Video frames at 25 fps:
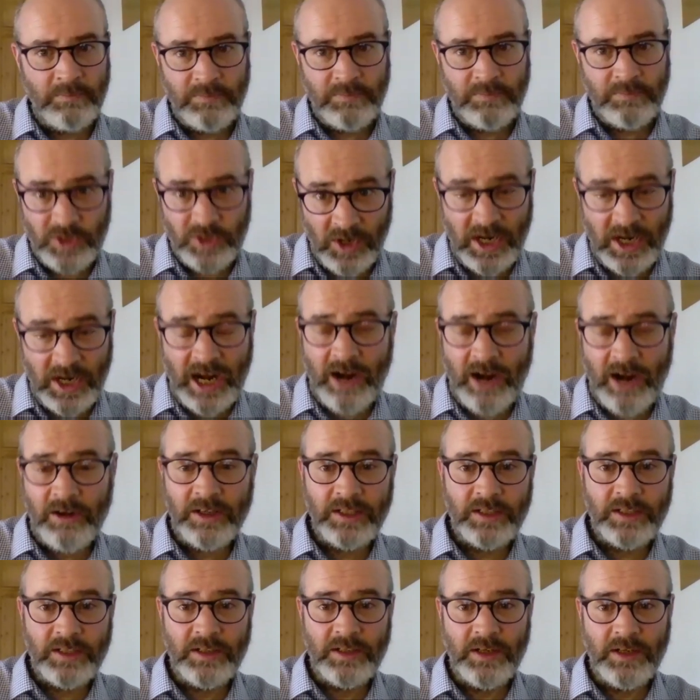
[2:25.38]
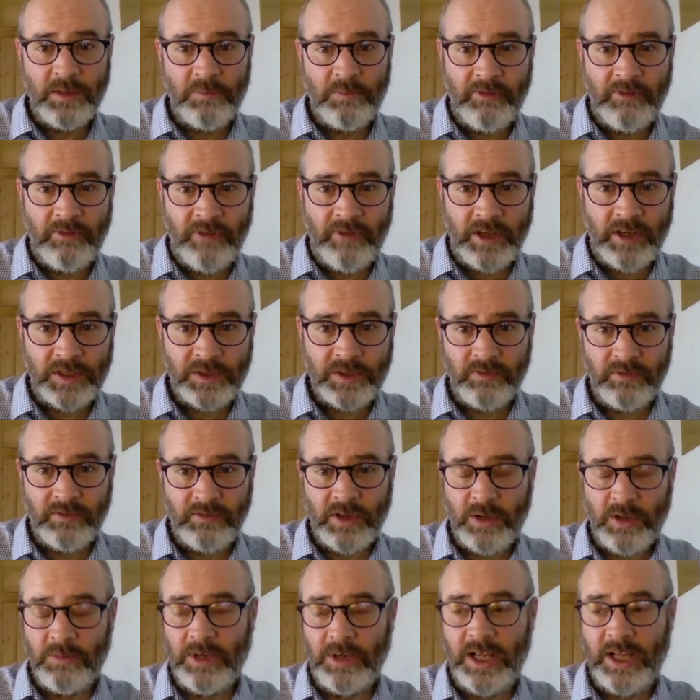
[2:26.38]
John Harrington. I'm Professor of
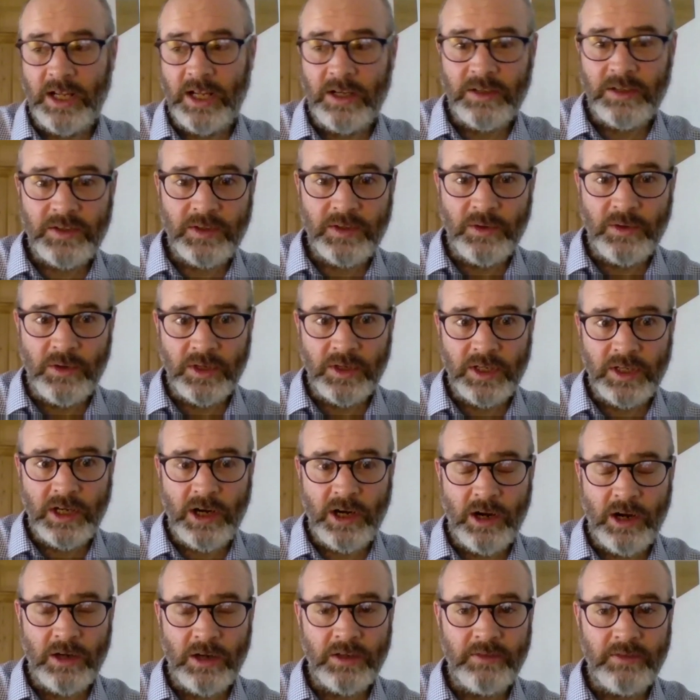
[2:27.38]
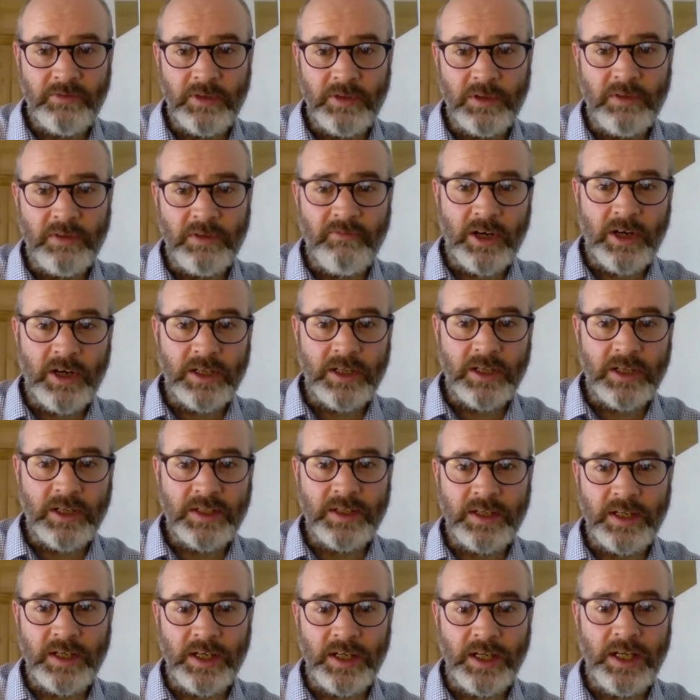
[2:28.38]
Global Health Law at Cardiff
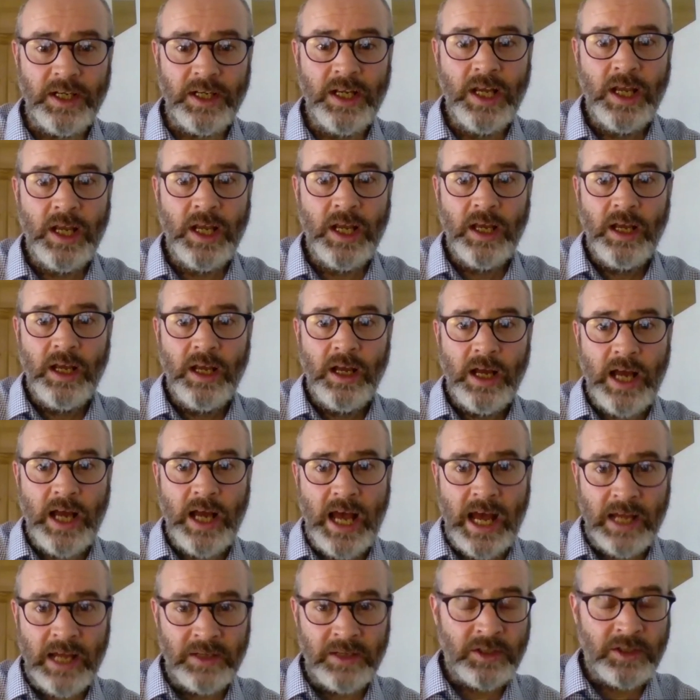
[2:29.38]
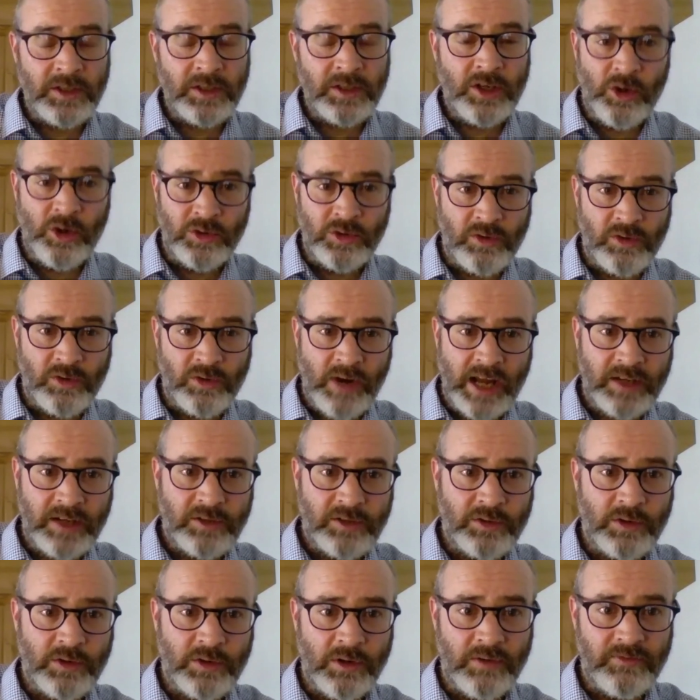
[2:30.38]
University and
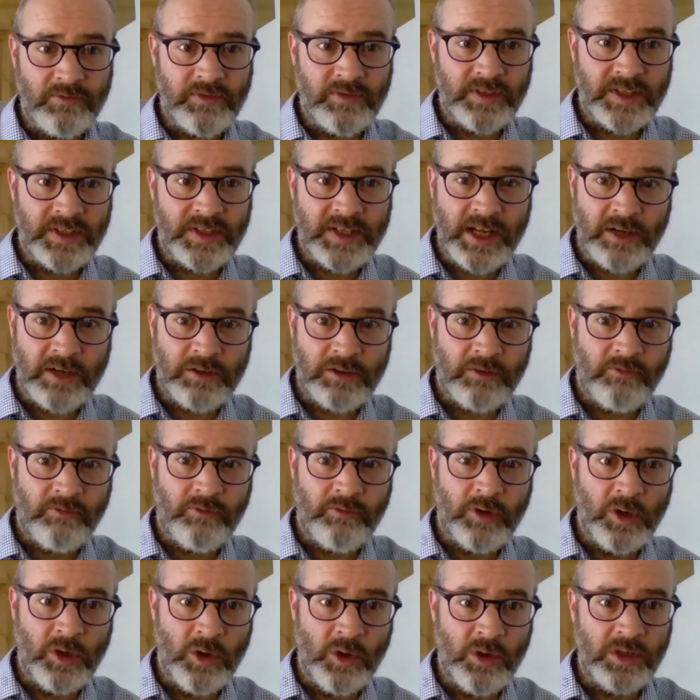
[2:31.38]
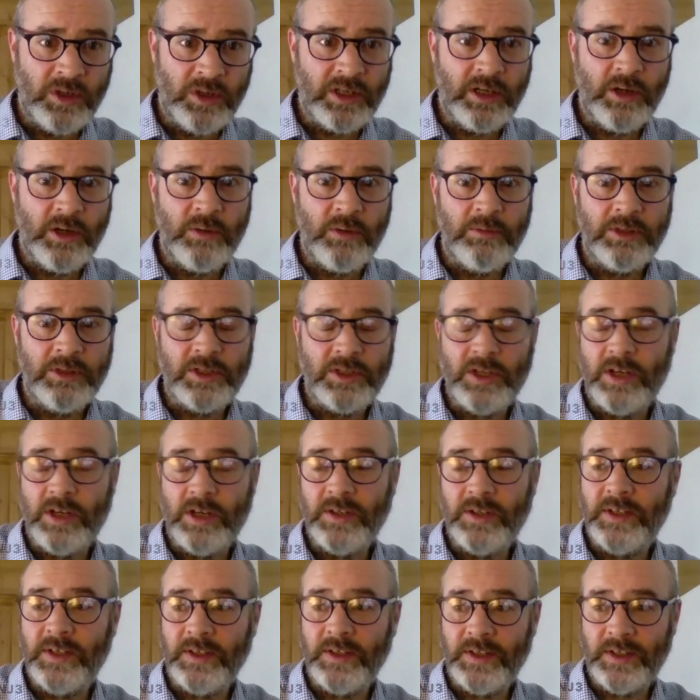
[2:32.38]
co-director of the Centre for Law and Global
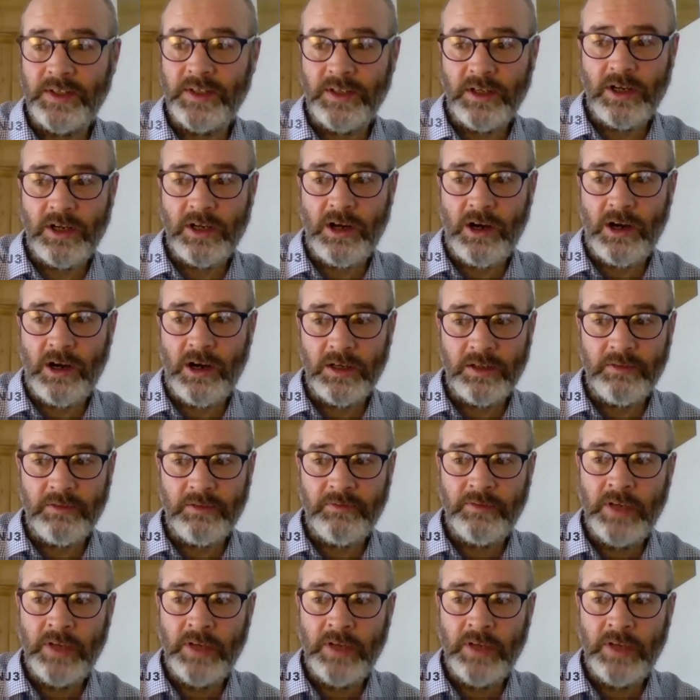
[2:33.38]
Justice at Cardiff.